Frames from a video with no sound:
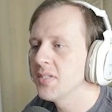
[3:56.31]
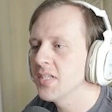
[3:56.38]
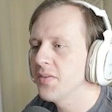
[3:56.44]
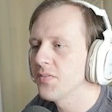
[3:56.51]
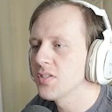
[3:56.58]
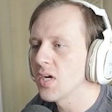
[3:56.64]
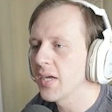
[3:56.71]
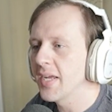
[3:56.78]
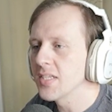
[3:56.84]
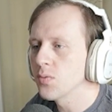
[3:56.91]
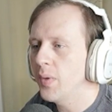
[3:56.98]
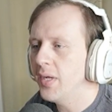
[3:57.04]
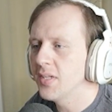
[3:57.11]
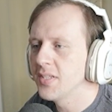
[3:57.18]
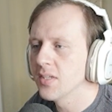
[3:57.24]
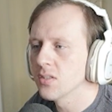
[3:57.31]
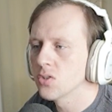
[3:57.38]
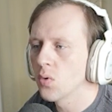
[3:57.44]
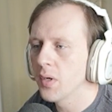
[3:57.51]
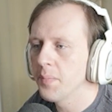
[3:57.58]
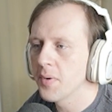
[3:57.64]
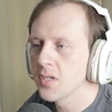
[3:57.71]
If the target has weak, deal
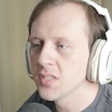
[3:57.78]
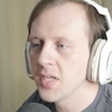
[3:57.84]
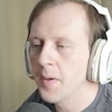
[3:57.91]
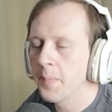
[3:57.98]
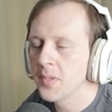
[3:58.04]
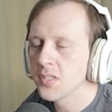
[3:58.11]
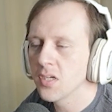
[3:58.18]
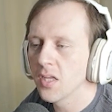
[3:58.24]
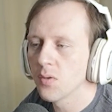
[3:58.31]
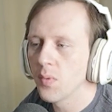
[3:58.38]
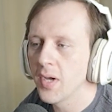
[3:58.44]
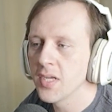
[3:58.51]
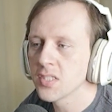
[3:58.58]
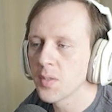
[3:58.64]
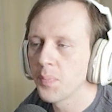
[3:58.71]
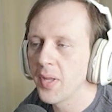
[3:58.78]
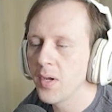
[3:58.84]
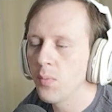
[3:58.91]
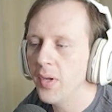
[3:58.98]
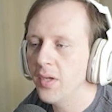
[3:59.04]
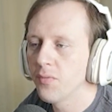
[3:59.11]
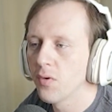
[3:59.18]
20 bonus damage. Otherwise, apply
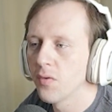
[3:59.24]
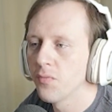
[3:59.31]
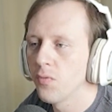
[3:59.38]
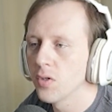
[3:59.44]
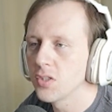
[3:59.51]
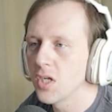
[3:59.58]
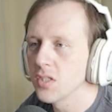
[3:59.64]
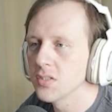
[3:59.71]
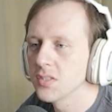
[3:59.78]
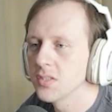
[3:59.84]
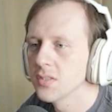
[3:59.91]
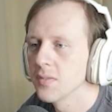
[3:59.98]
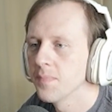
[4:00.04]
weak for 4 turns.